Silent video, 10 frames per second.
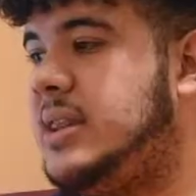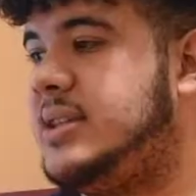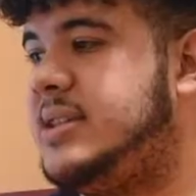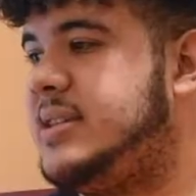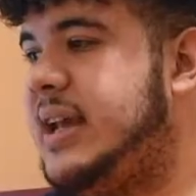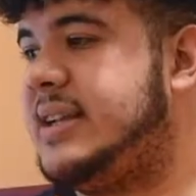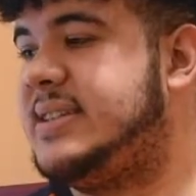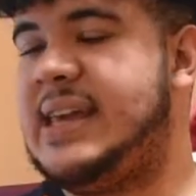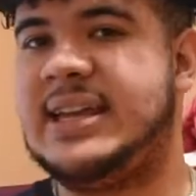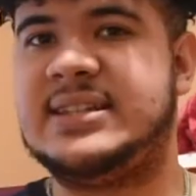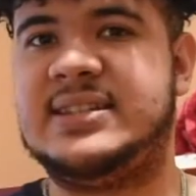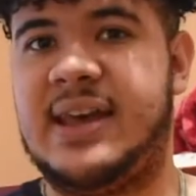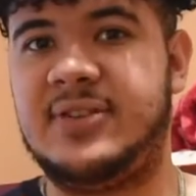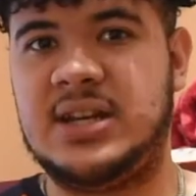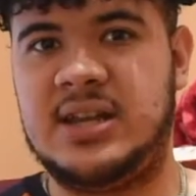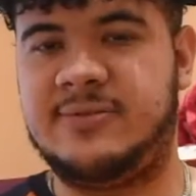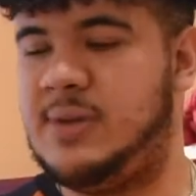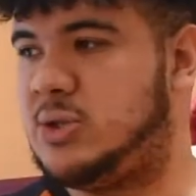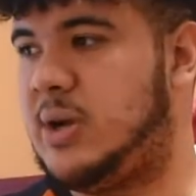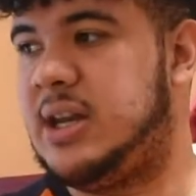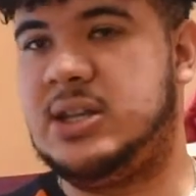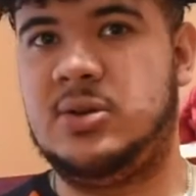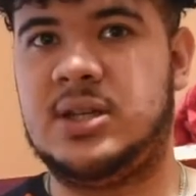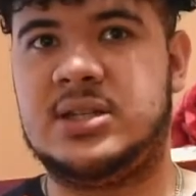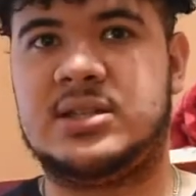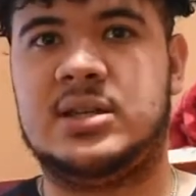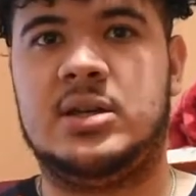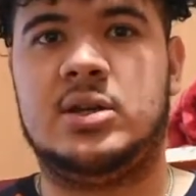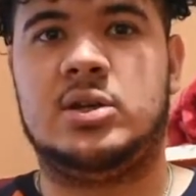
Okay, this is like take 70 of me trying to do this.